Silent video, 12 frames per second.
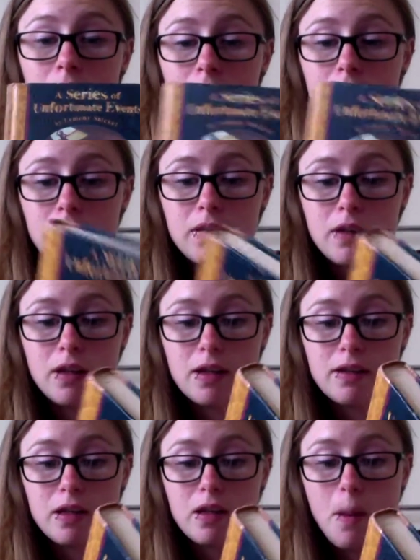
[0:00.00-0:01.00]
This
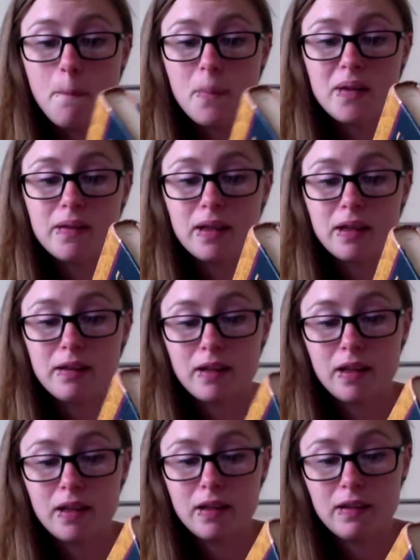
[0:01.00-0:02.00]
is number 6
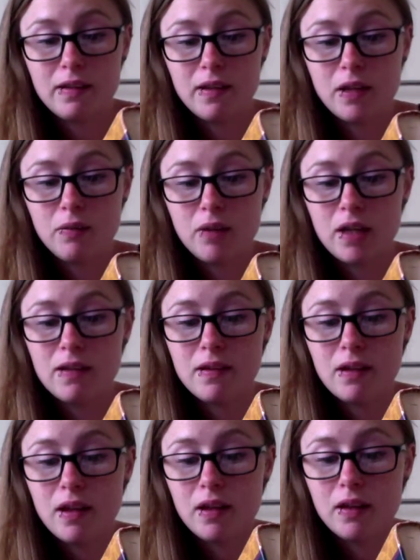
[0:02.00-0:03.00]
in the series,
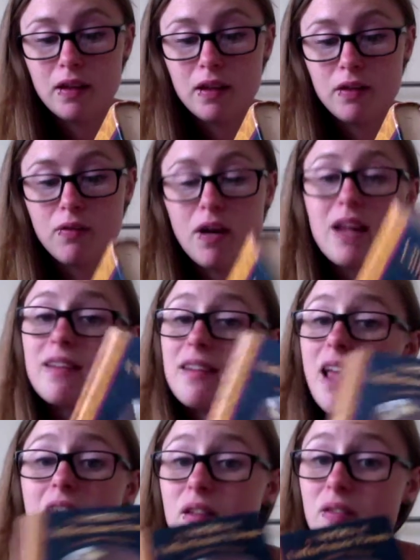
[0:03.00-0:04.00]
The Rat's
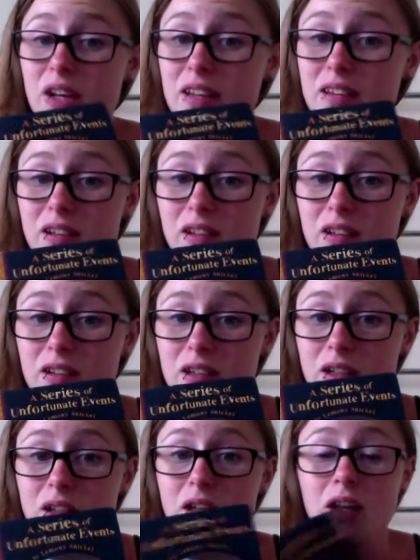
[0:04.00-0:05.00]
Elevator.
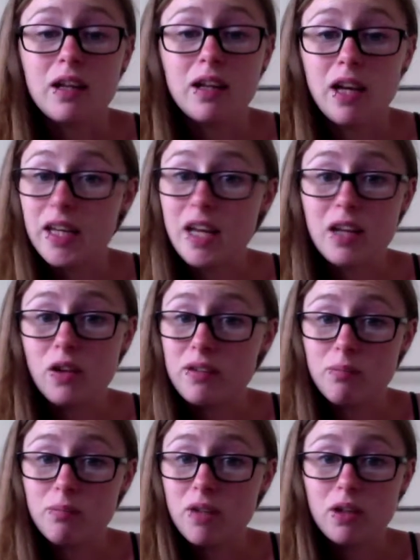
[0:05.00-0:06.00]
Now again, I
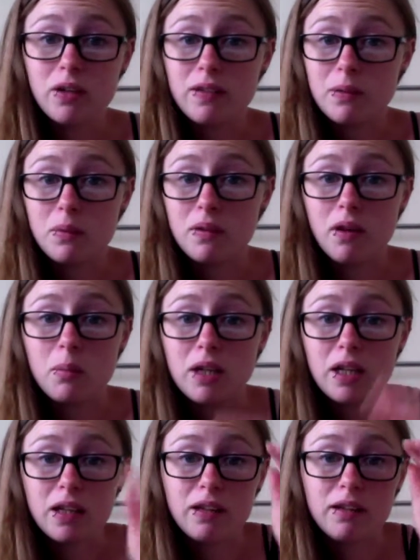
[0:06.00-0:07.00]
didn't realise there were so
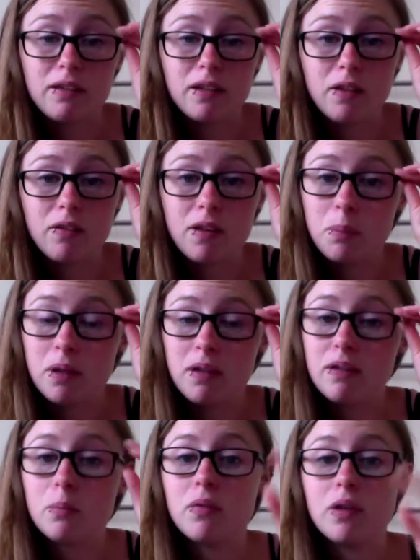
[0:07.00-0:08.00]
many in this series, but it's
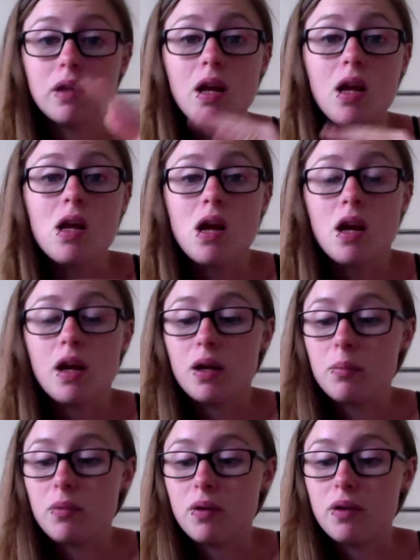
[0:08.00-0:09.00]
something
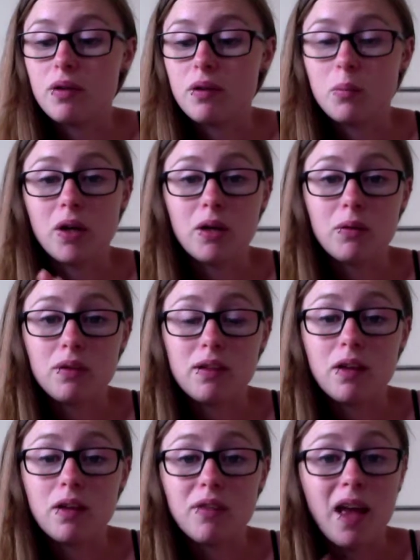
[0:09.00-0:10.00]
that my eldest
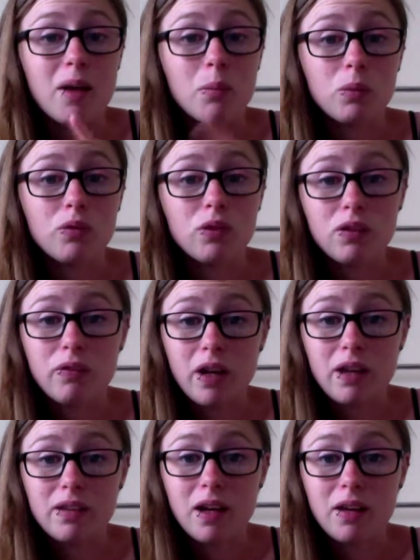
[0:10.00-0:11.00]
loves, and we've just
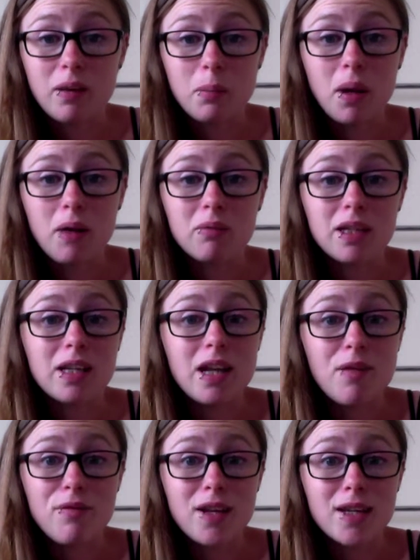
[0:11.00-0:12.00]
found out that apparently
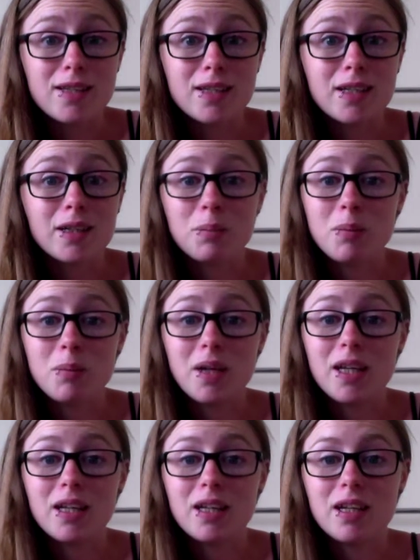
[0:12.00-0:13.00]
Netflix are going to be
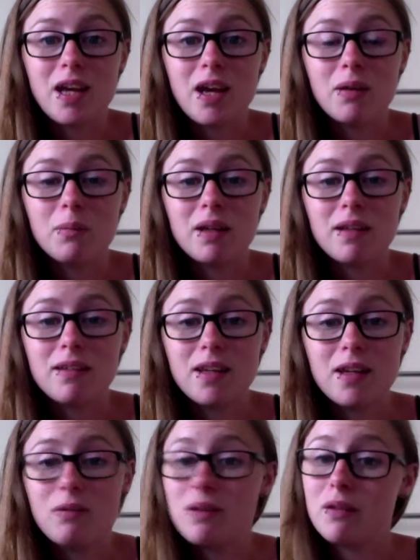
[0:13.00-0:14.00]
making a
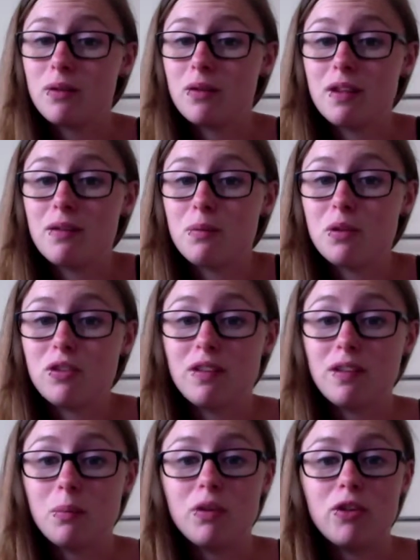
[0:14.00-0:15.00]
series on this, which is
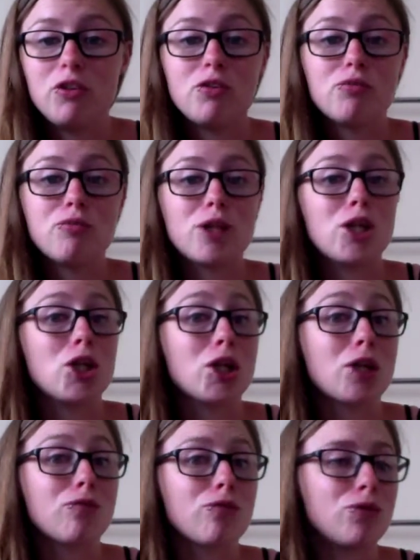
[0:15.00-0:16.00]
something she's really
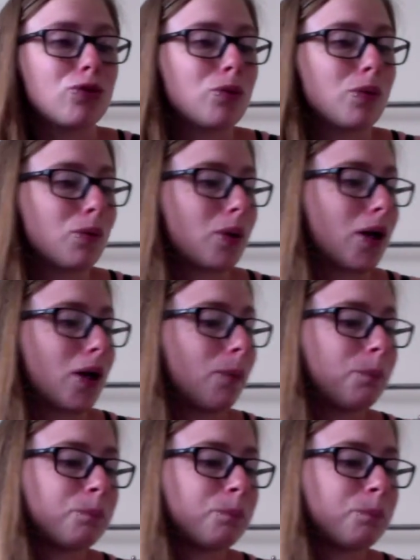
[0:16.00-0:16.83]
looking forward to as well.